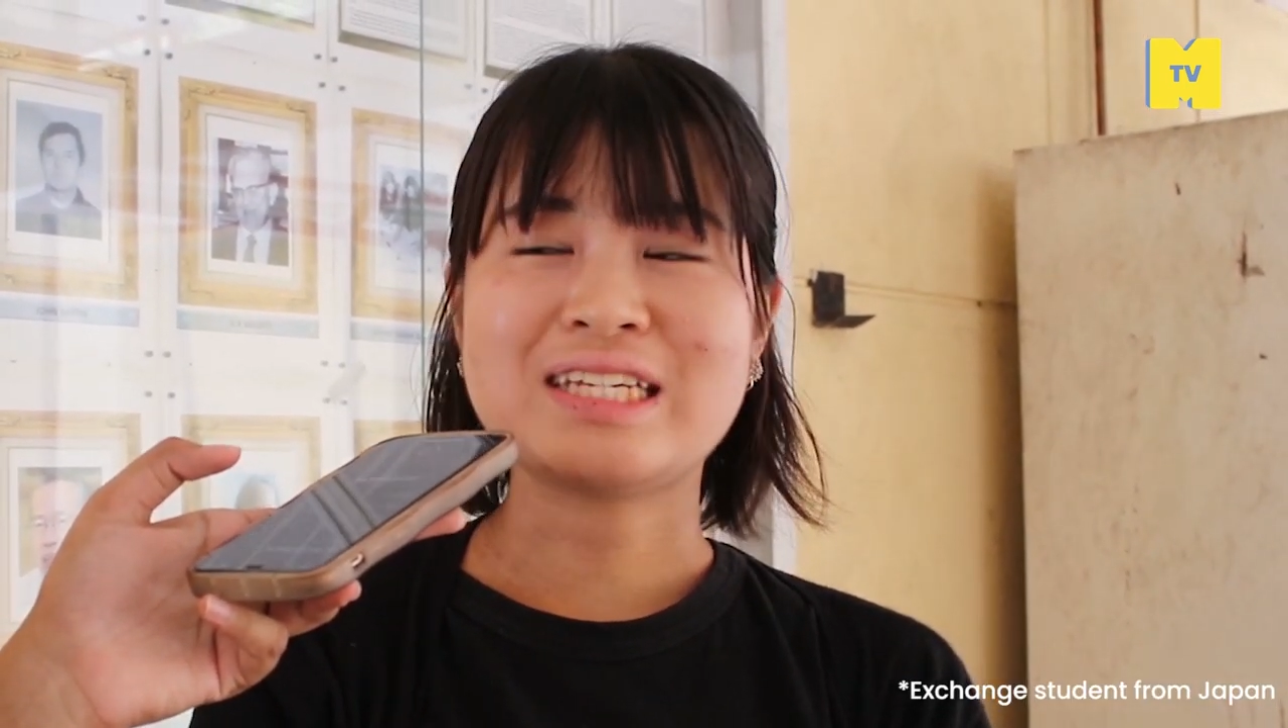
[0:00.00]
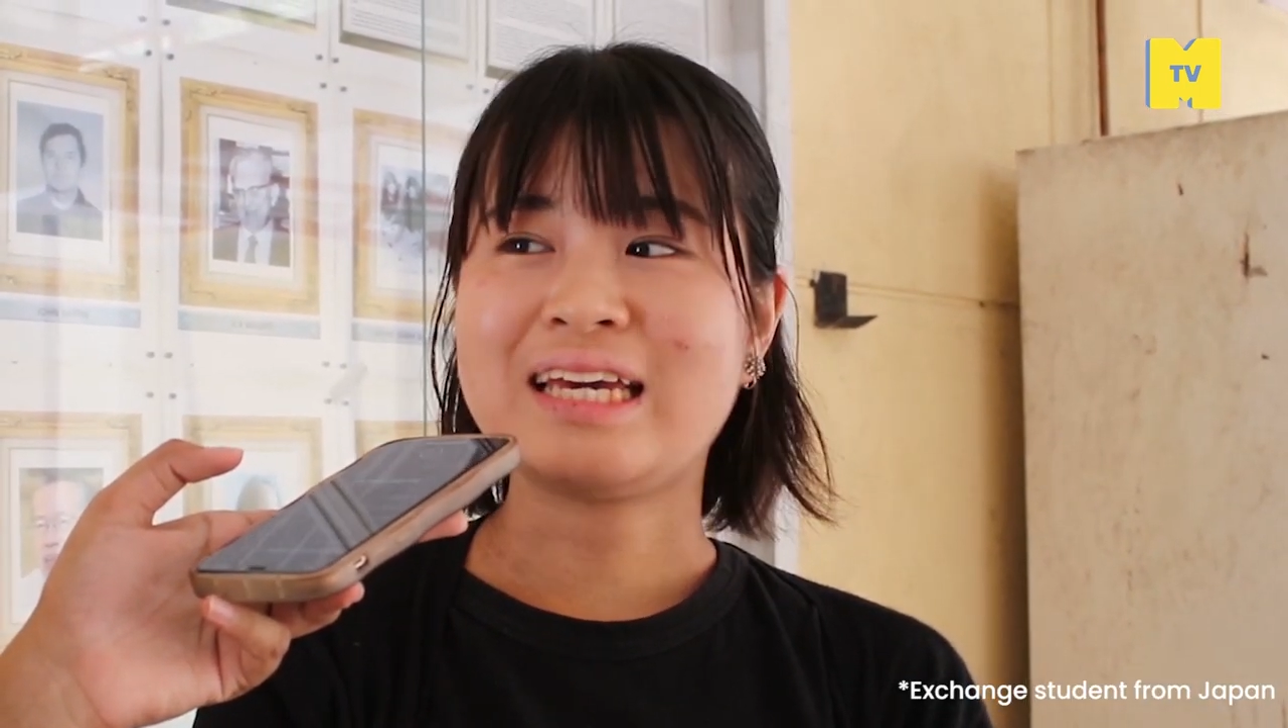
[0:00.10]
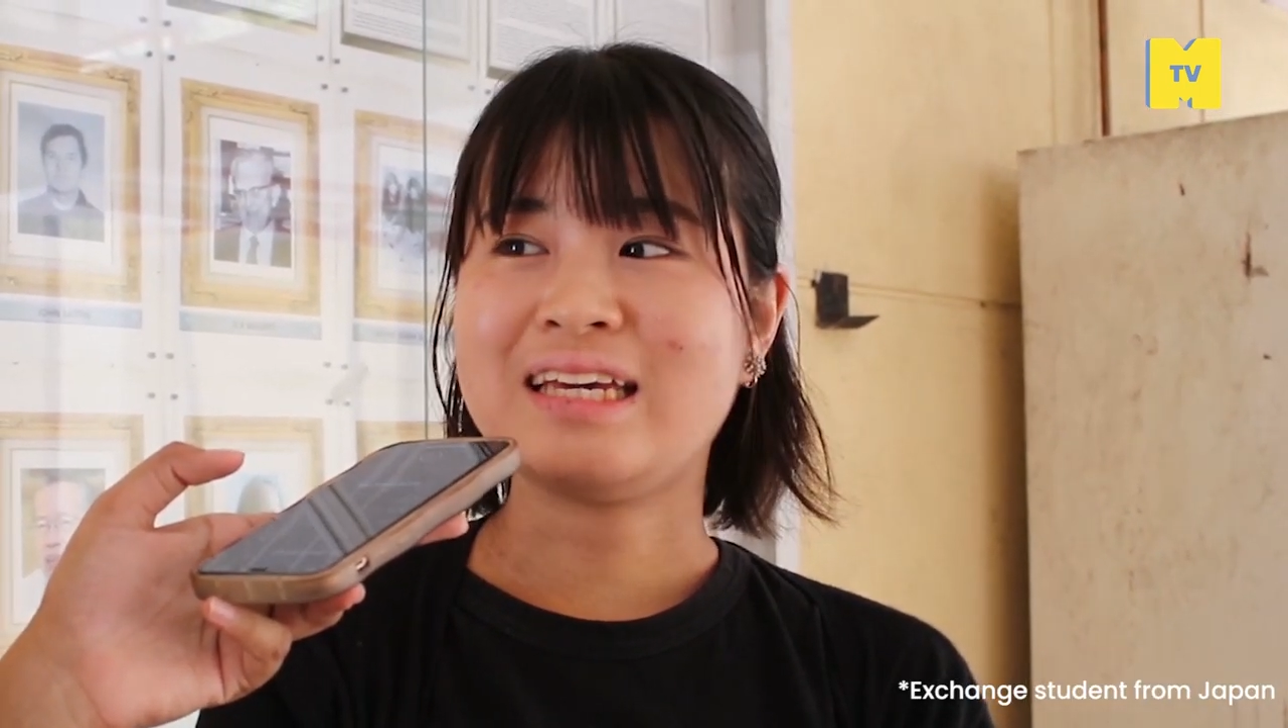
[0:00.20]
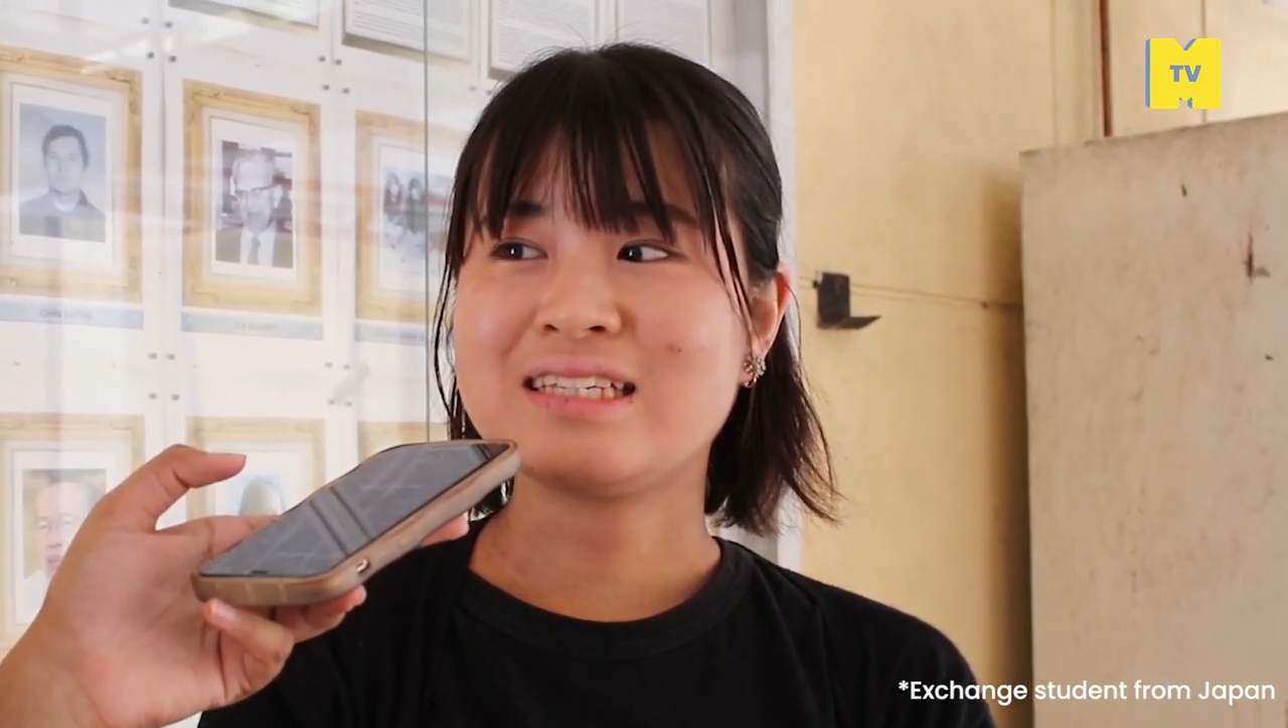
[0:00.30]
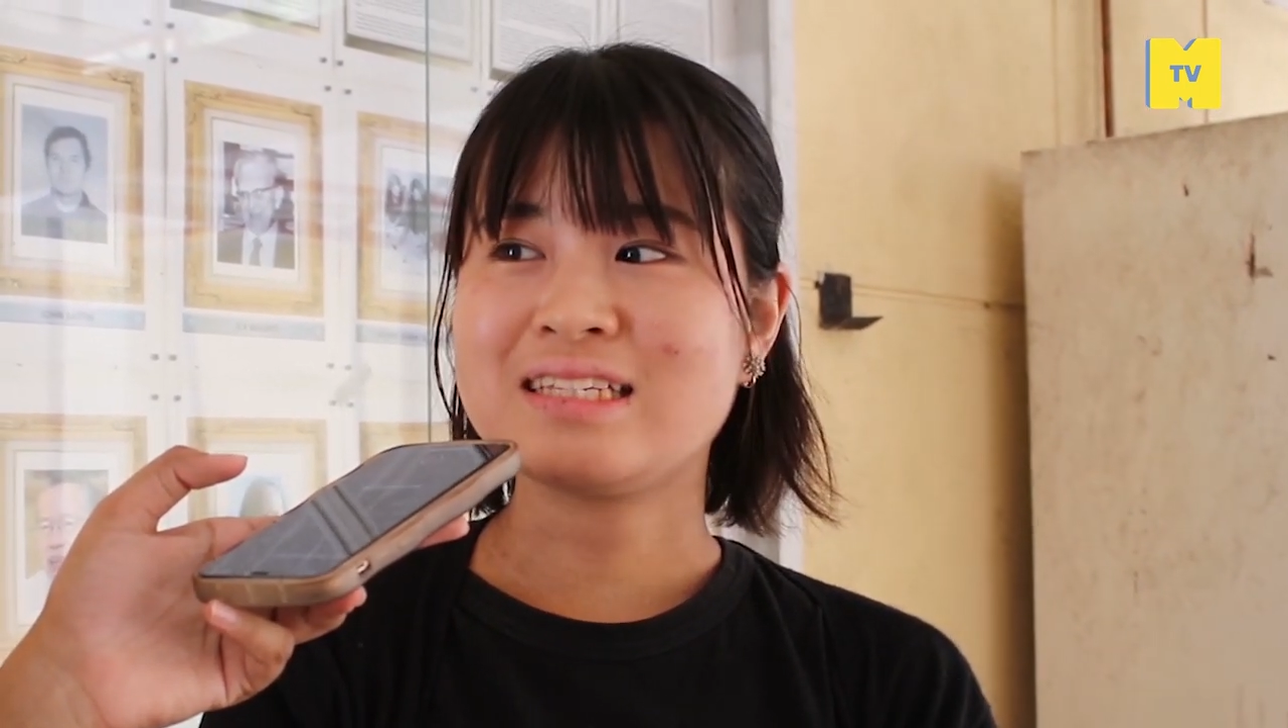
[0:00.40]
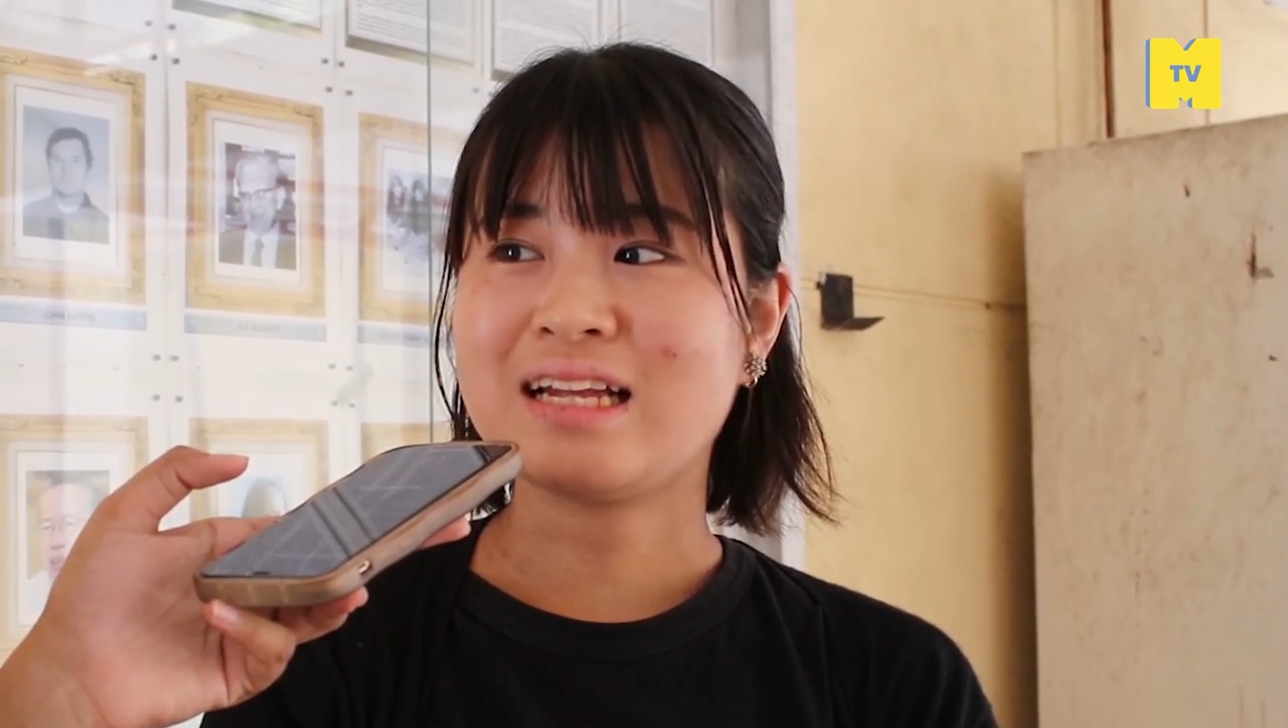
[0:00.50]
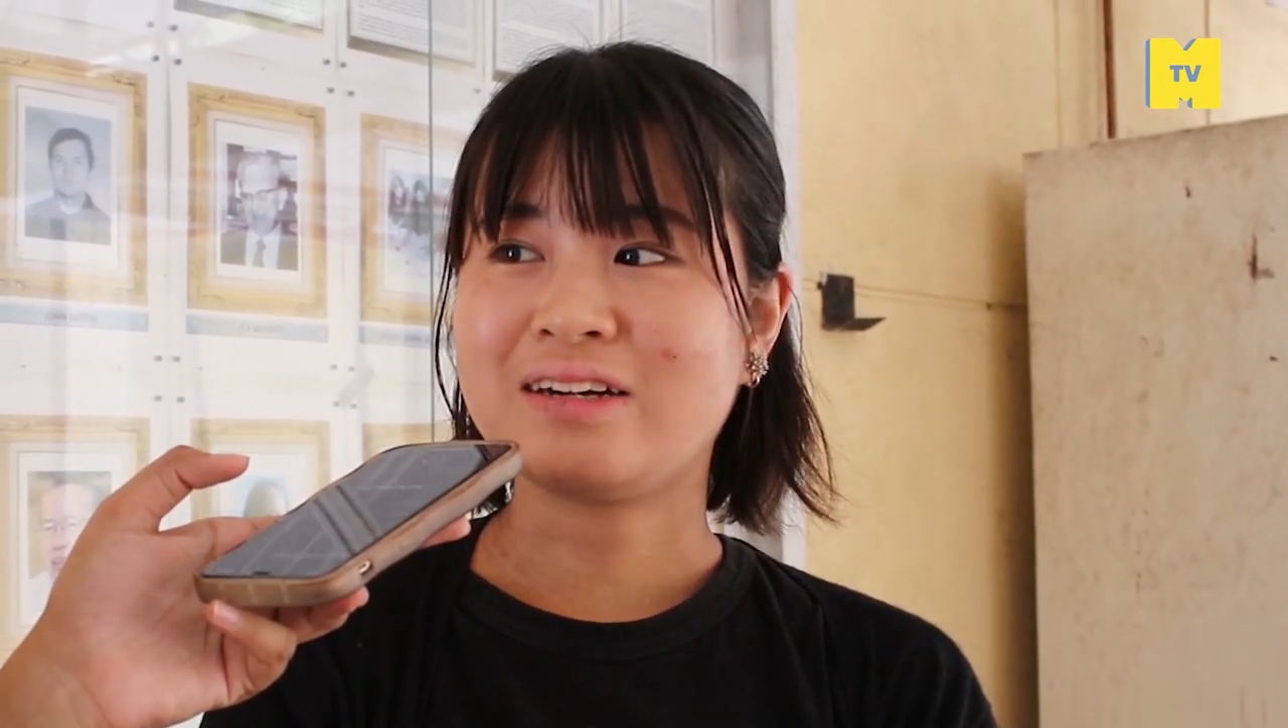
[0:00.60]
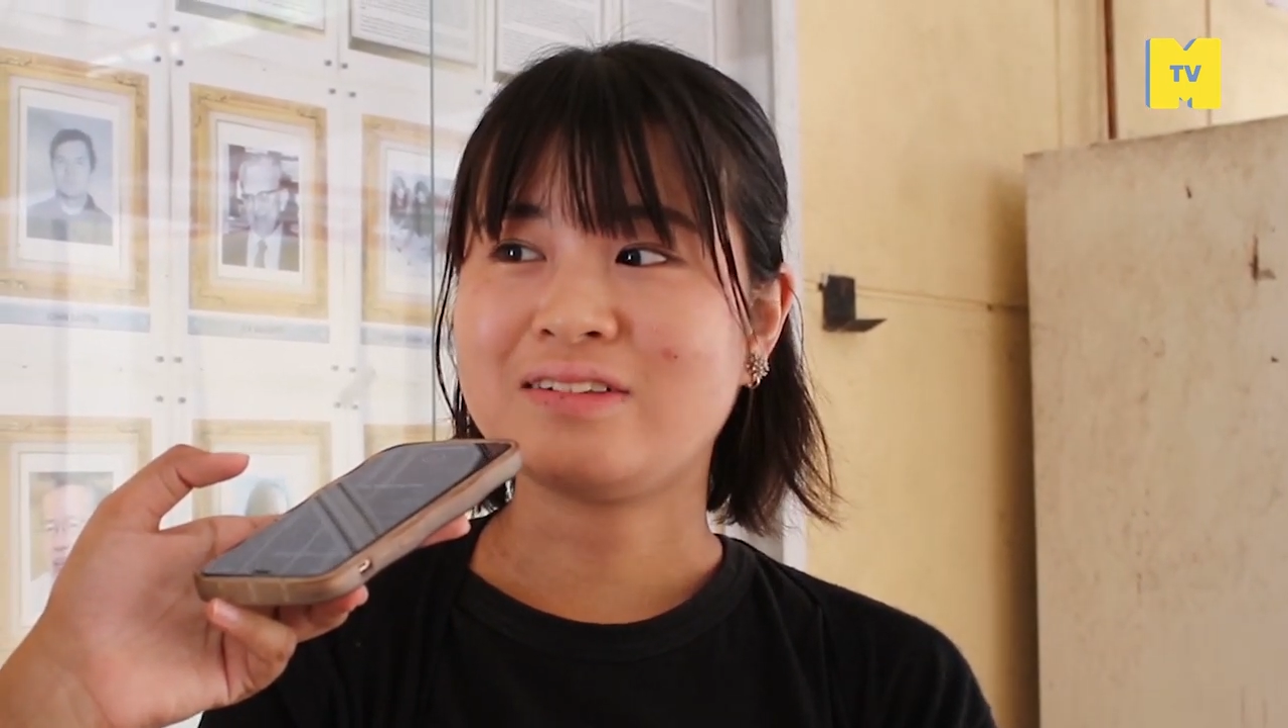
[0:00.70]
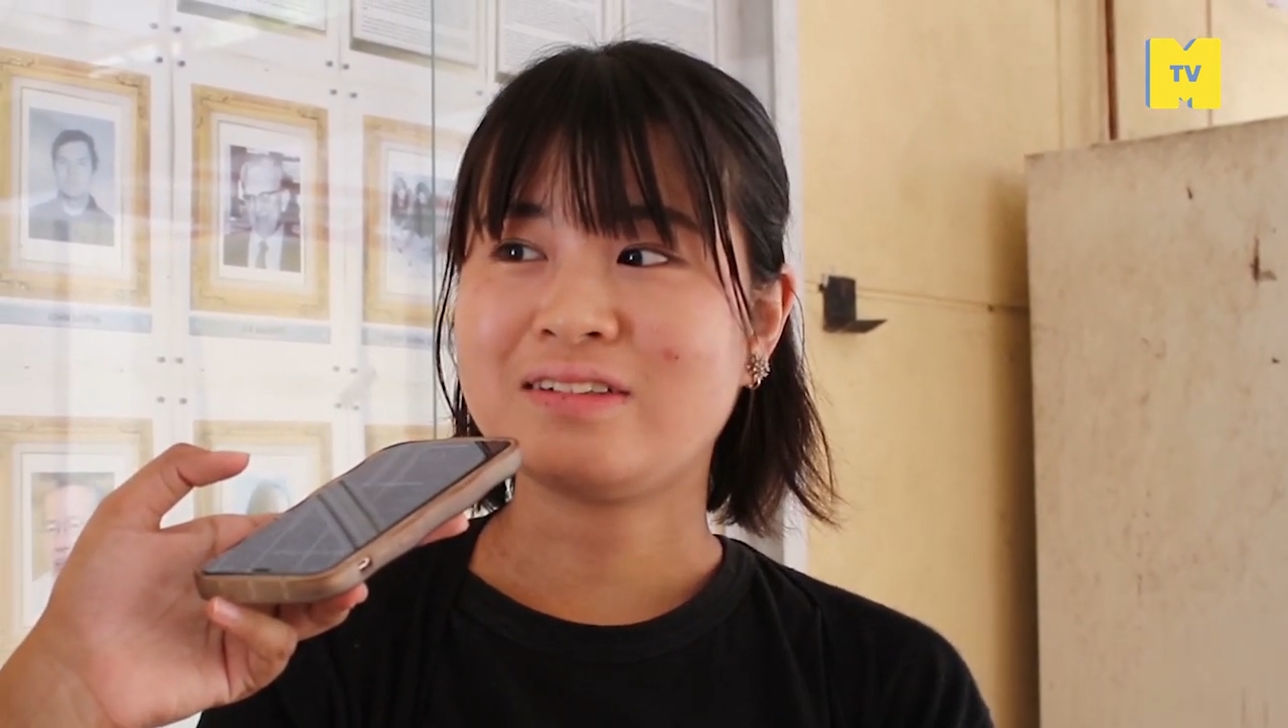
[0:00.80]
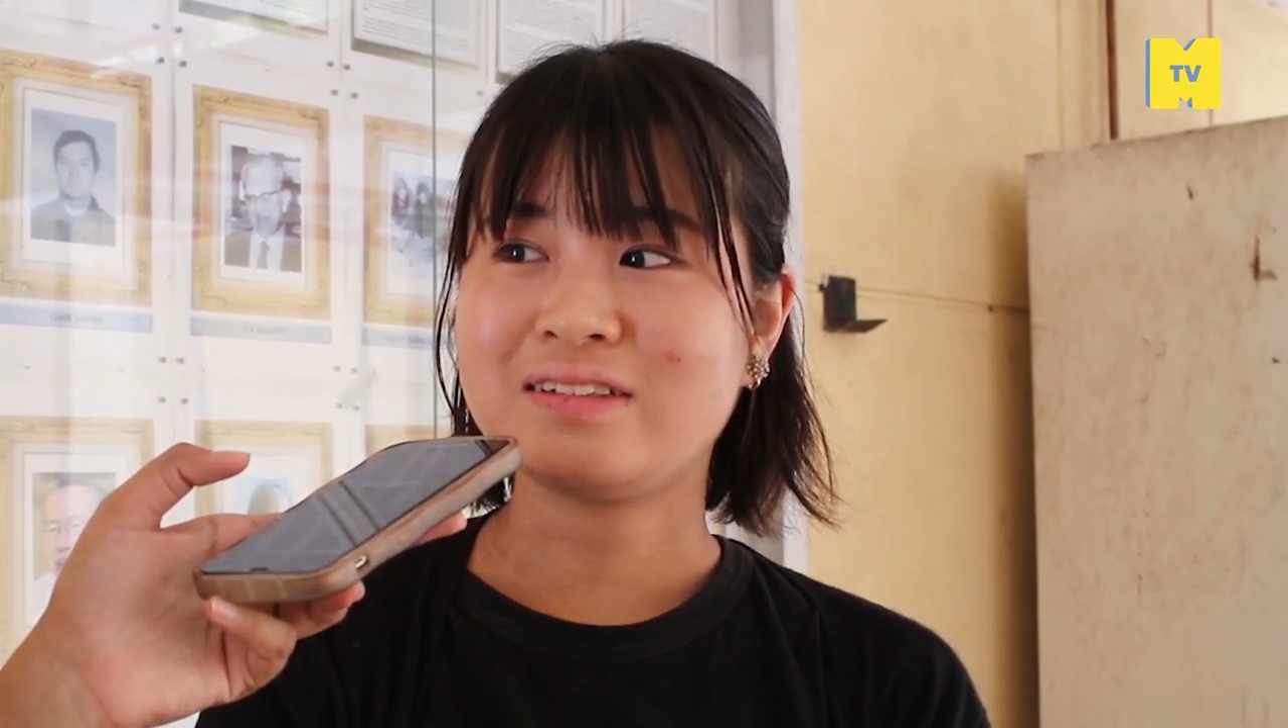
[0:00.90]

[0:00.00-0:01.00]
science now.